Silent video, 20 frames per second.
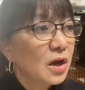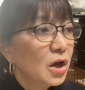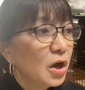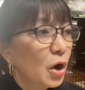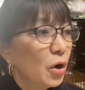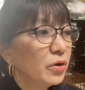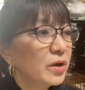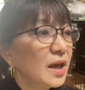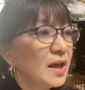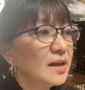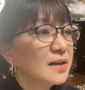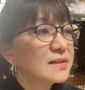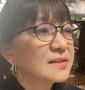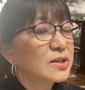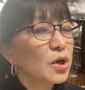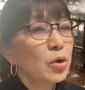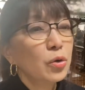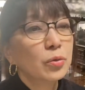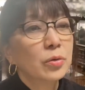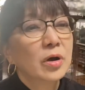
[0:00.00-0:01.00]
Okay,
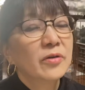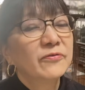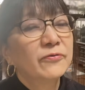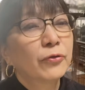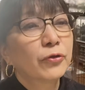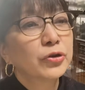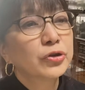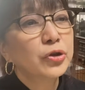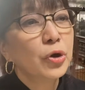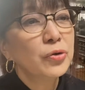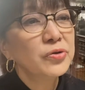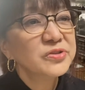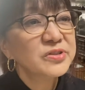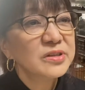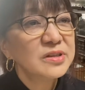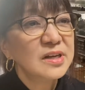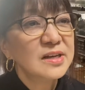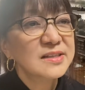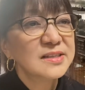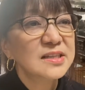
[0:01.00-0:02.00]
so for those who
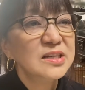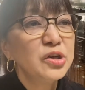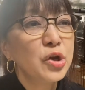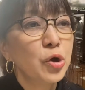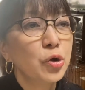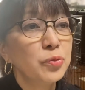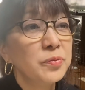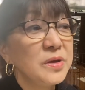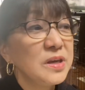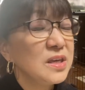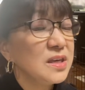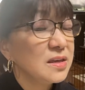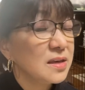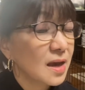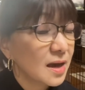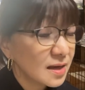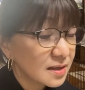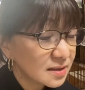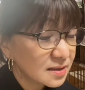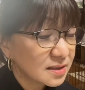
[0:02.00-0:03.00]
doesn't know me
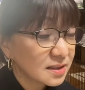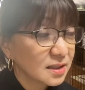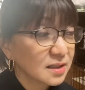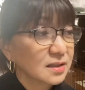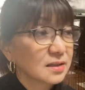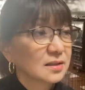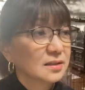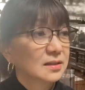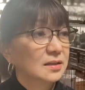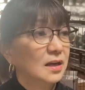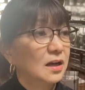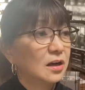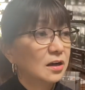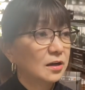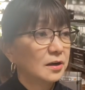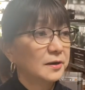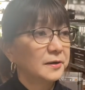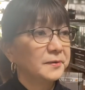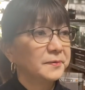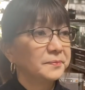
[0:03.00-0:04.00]
yet,
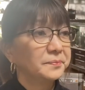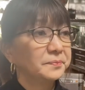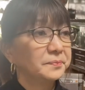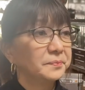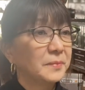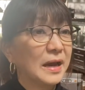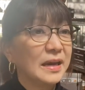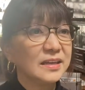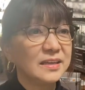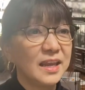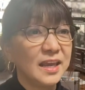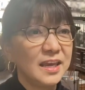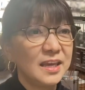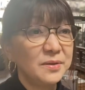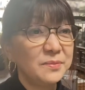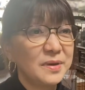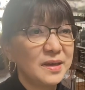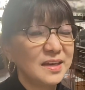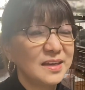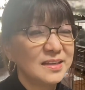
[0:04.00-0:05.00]
um, my name
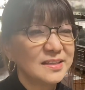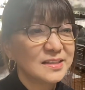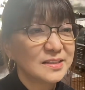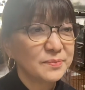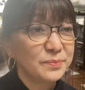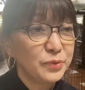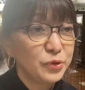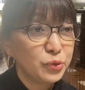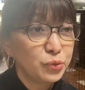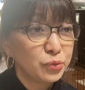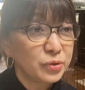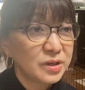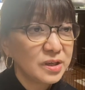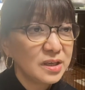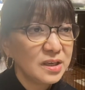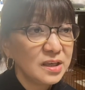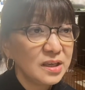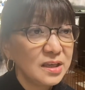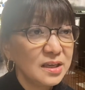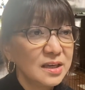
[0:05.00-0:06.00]
is
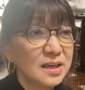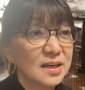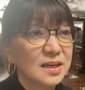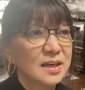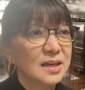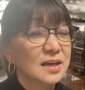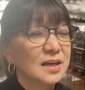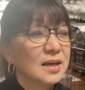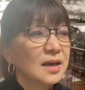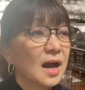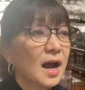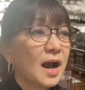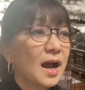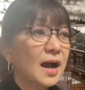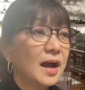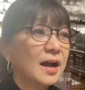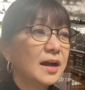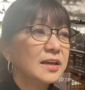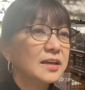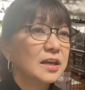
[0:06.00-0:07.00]
Miyuki.
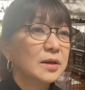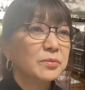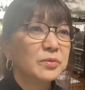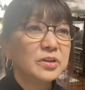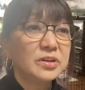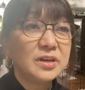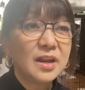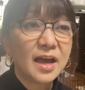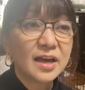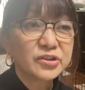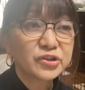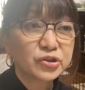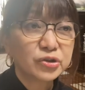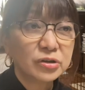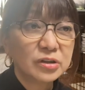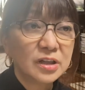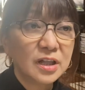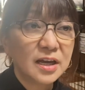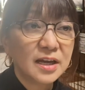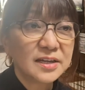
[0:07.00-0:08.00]
I am a
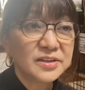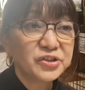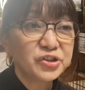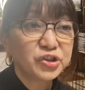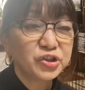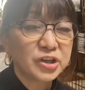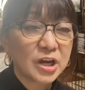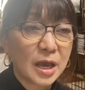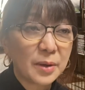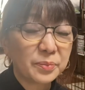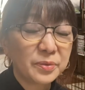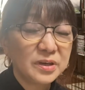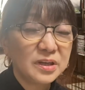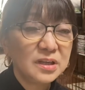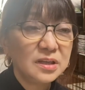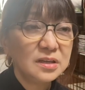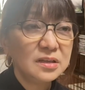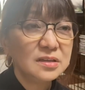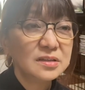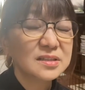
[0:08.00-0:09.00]
naturalized
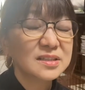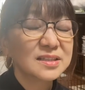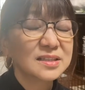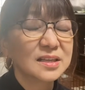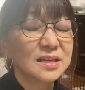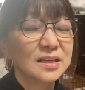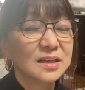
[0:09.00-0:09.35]
Japanese